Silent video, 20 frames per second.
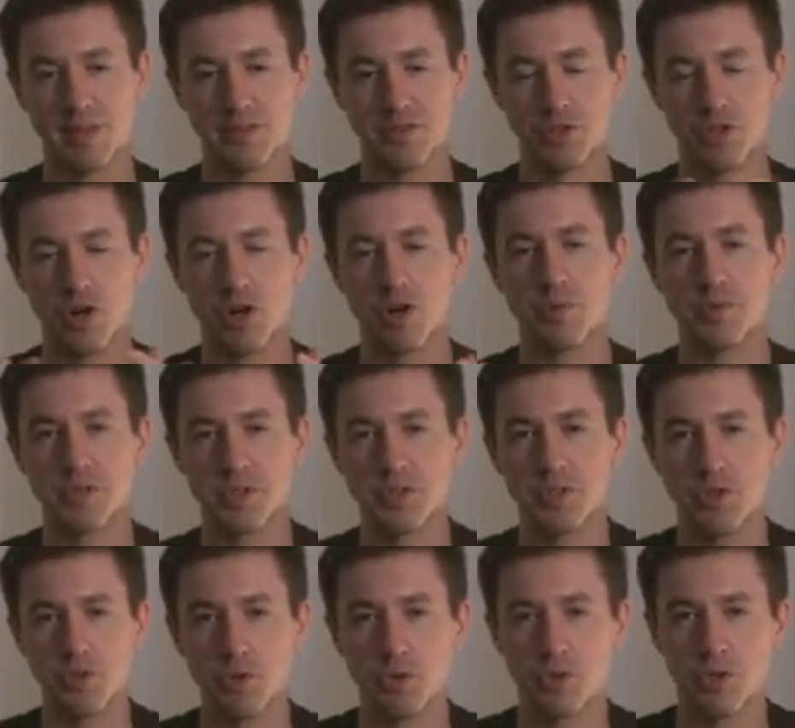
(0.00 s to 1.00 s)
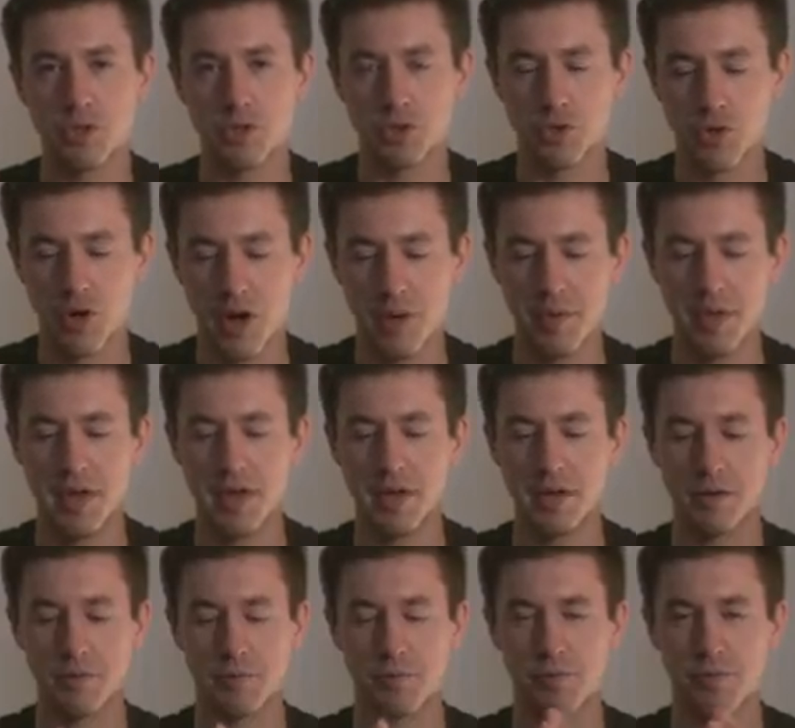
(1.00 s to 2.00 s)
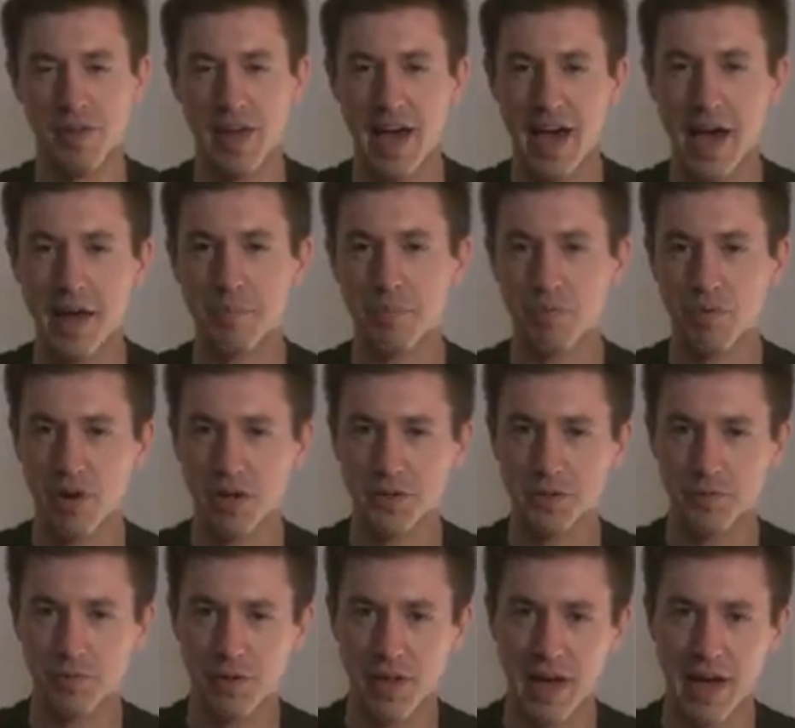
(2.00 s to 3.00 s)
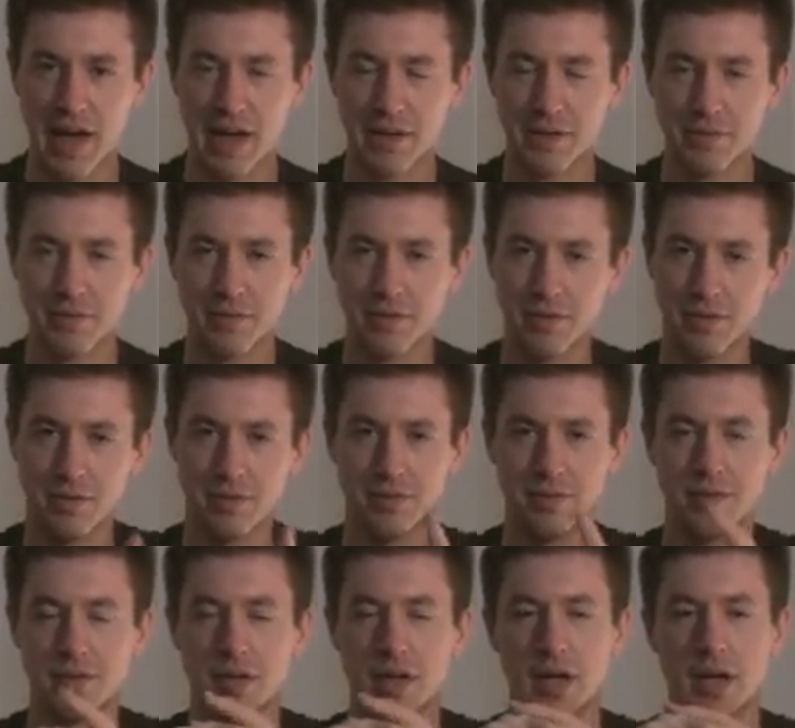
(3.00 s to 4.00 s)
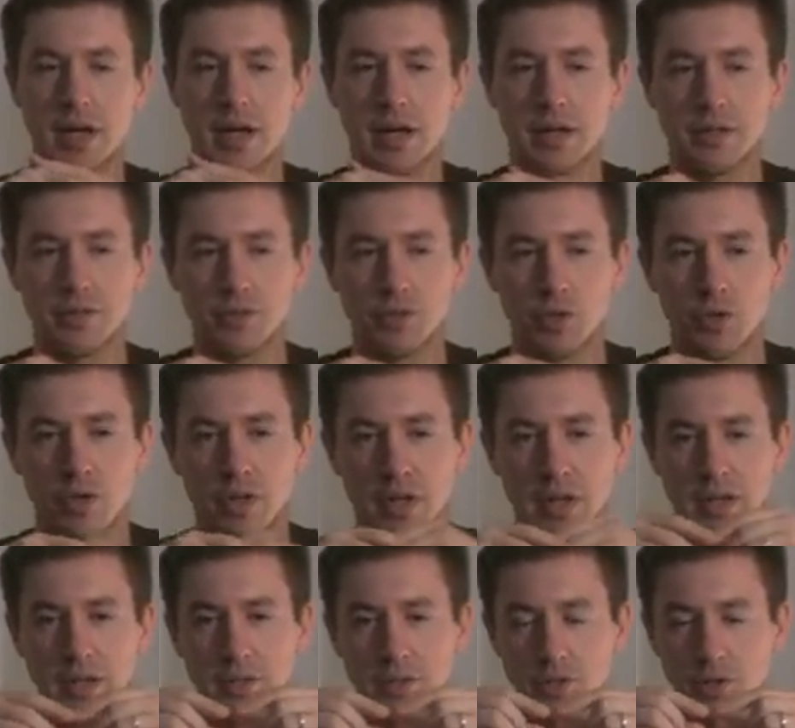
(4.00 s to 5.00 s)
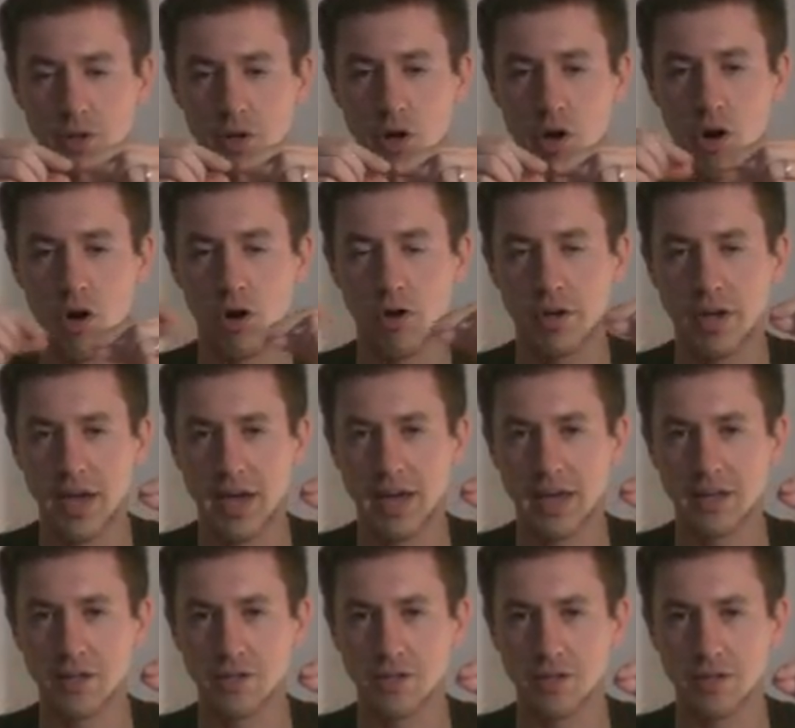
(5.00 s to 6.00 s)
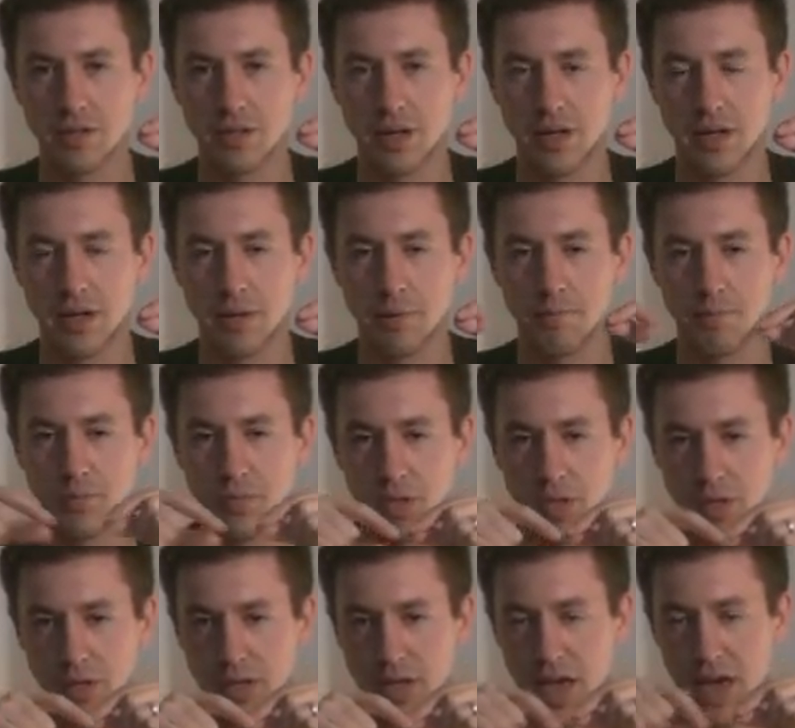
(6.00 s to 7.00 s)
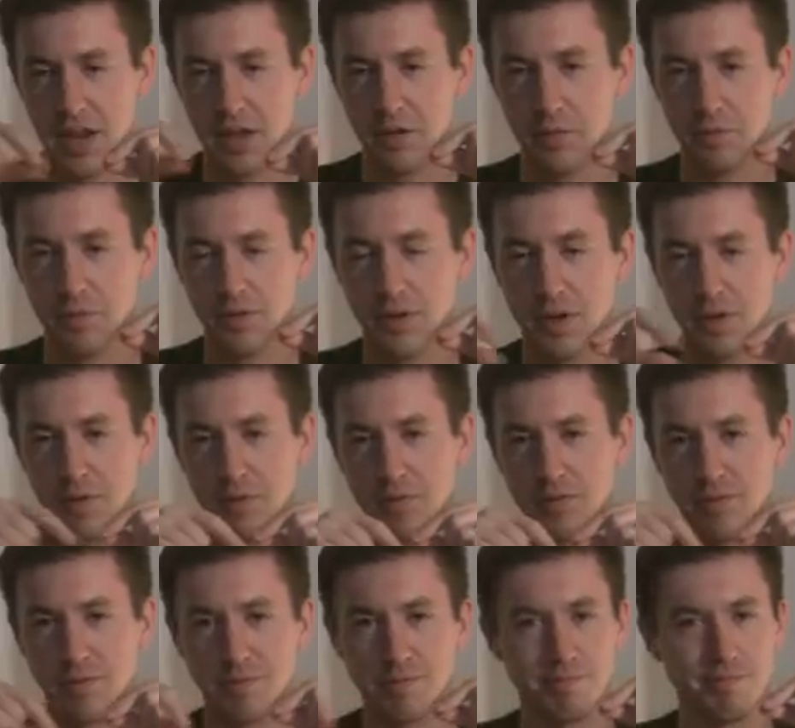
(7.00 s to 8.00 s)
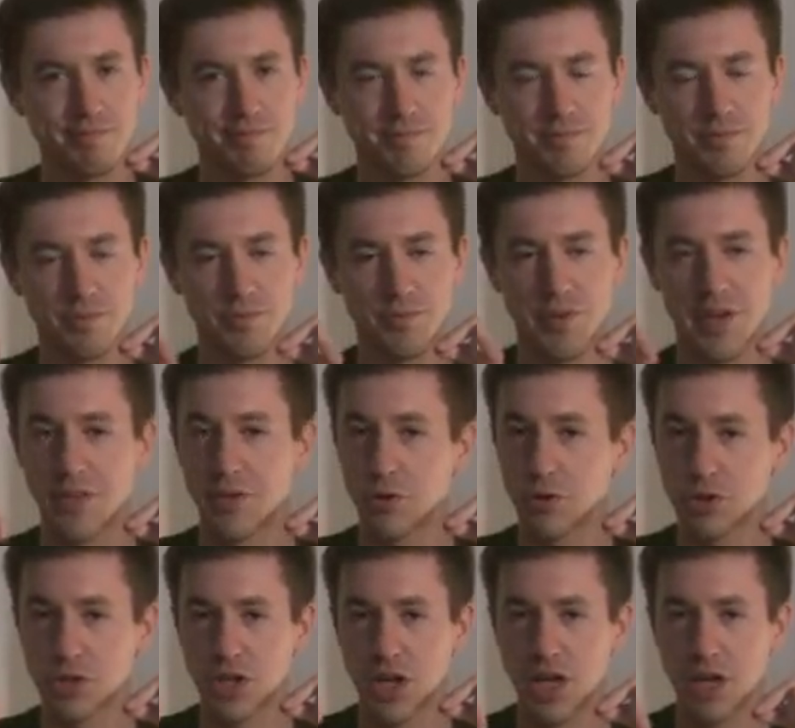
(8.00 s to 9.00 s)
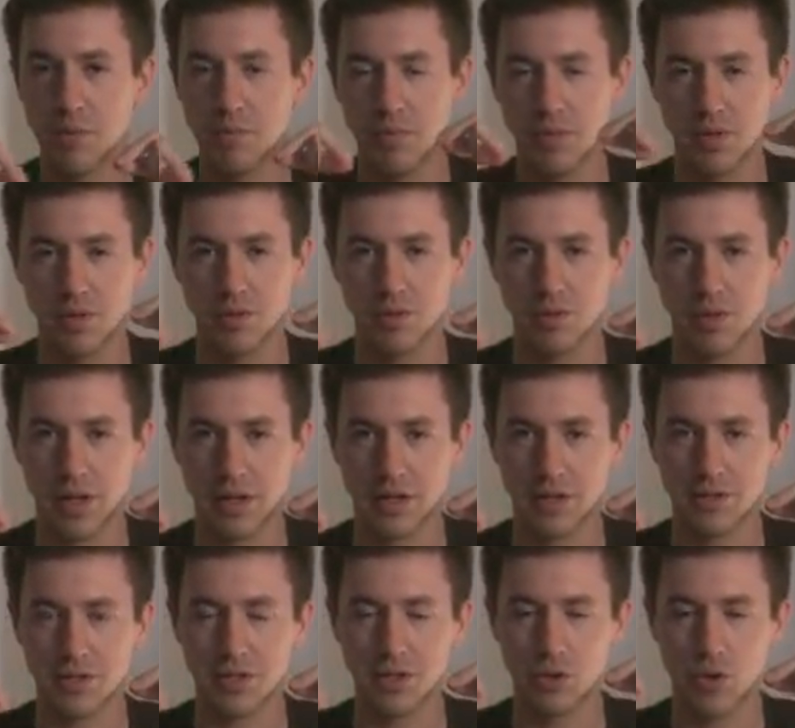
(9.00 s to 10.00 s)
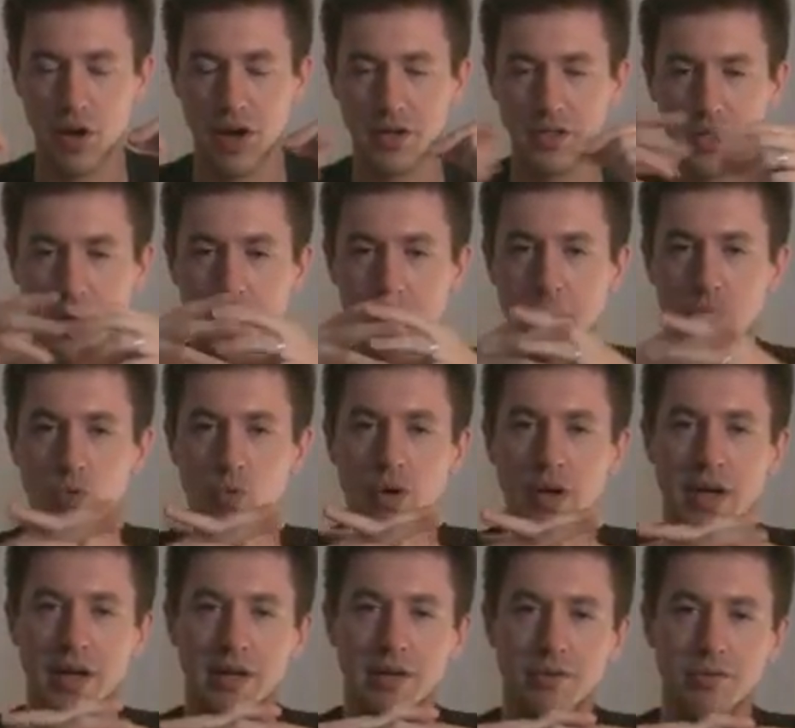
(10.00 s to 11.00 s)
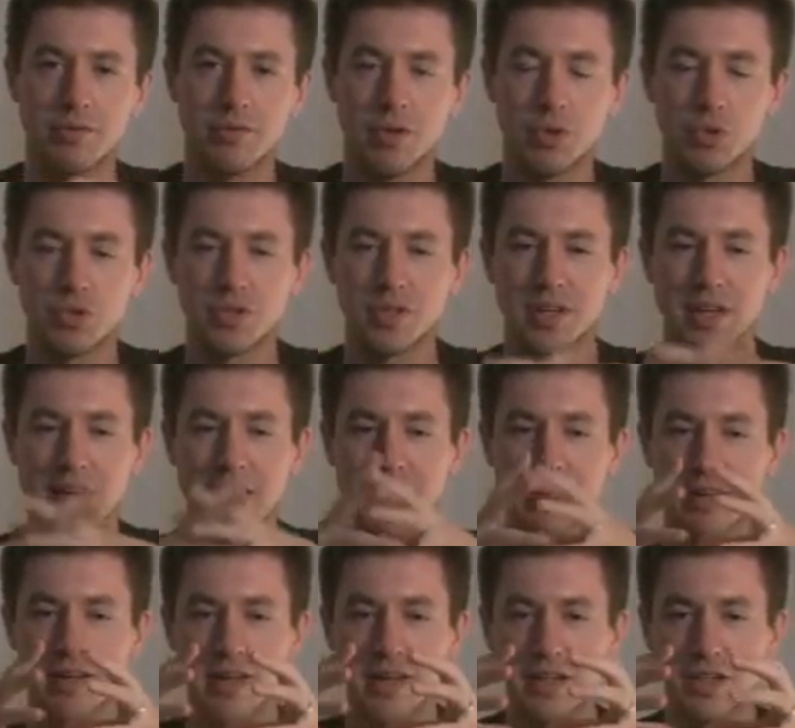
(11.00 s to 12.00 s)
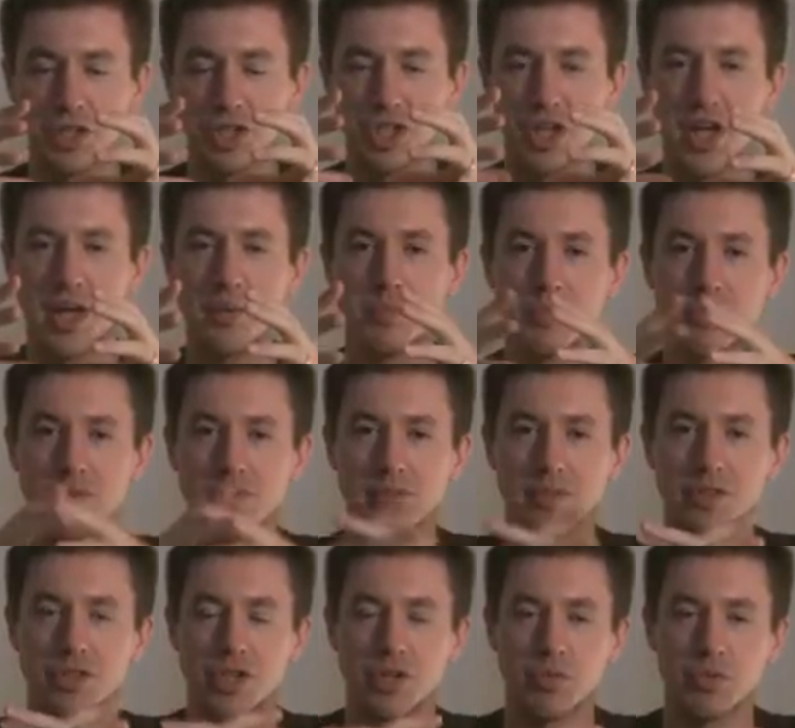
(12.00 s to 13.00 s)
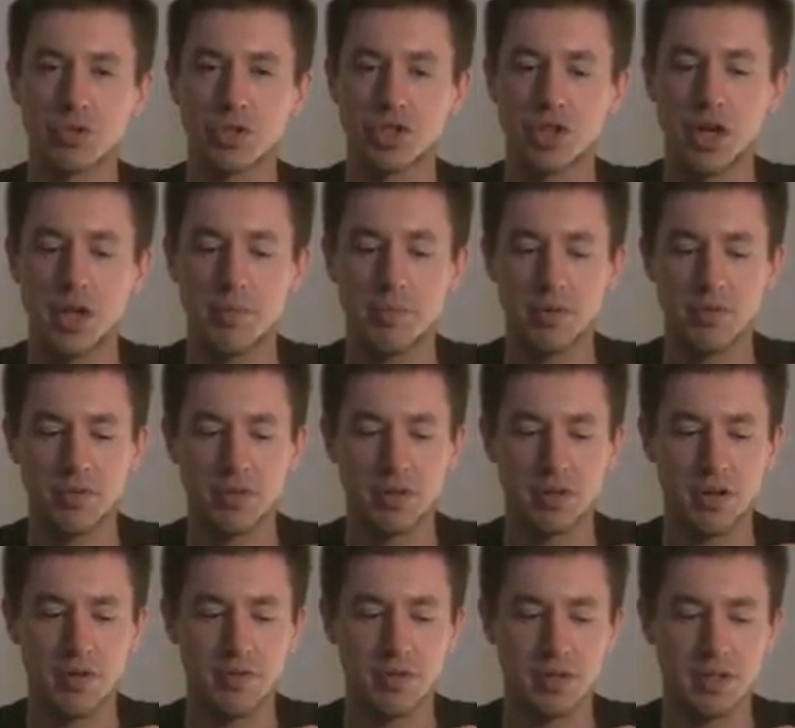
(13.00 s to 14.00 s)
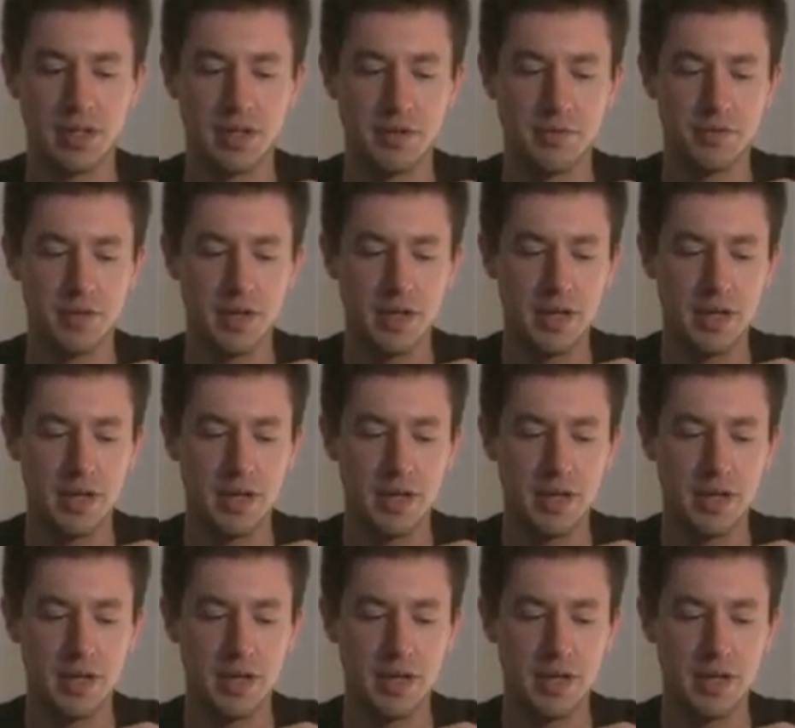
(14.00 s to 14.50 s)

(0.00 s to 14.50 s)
terms that's used to describe. Flat, press flat, so that it is long and kind of feather shape. Like I said, grasshopper wing, those are the kind of shapes, the general shape of a leaf.